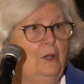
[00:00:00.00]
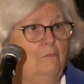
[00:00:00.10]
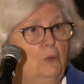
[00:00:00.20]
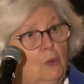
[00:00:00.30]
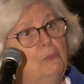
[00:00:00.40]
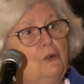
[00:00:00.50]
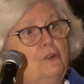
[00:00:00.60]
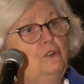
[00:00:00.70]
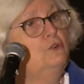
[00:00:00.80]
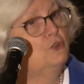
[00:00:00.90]

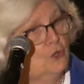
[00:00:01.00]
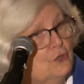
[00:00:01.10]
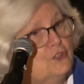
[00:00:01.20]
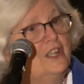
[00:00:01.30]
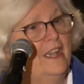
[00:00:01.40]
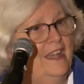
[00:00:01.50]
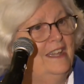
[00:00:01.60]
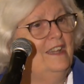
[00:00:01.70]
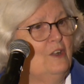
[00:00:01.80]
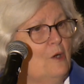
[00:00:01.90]
Millburn, New Jersey
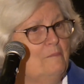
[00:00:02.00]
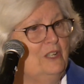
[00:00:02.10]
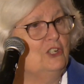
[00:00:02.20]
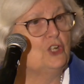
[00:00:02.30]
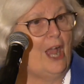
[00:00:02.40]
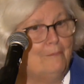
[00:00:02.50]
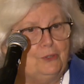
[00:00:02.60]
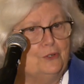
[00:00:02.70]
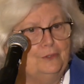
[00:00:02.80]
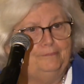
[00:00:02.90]
AARP
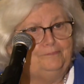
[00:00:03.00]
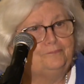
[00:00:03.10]
chapter.